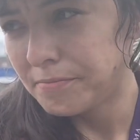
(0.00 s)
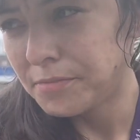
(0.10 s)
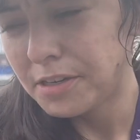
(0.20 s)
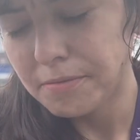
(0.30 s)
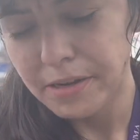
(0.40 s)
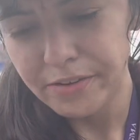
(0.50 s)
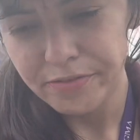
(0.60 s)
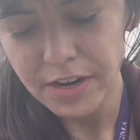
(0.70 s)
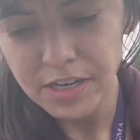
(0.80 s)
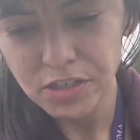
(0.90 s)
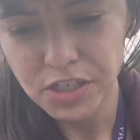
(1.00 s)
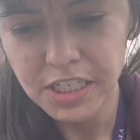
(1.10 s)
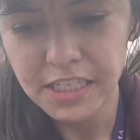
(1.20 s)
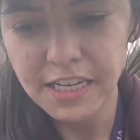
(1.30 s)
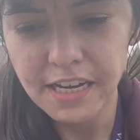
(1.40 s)
One of my friends,
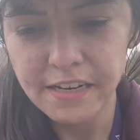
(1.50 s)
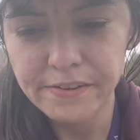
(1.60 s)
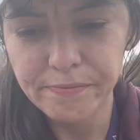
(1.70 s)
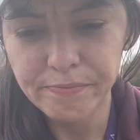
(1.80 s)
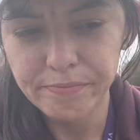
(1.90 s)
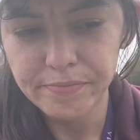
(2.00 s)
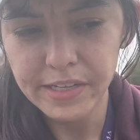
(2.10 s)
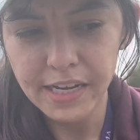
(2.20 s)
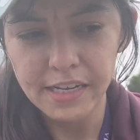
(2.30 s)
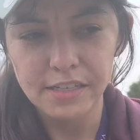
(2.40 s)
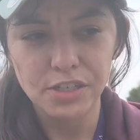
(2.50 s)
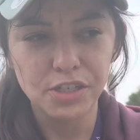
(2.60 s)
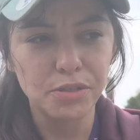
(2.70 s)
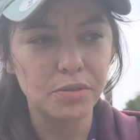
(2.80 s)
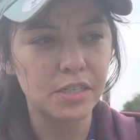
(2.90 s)
she said that
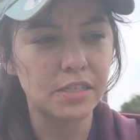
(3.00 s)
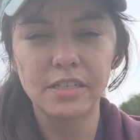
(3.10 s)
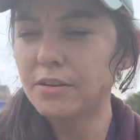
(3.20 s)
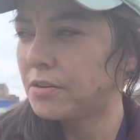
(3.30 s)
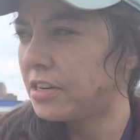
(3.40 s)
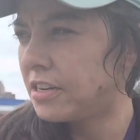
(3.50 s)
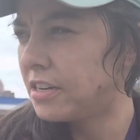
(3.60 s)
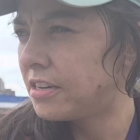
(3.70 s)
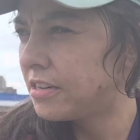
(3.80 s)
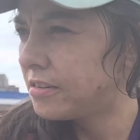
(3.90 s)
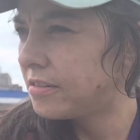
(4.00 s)
they were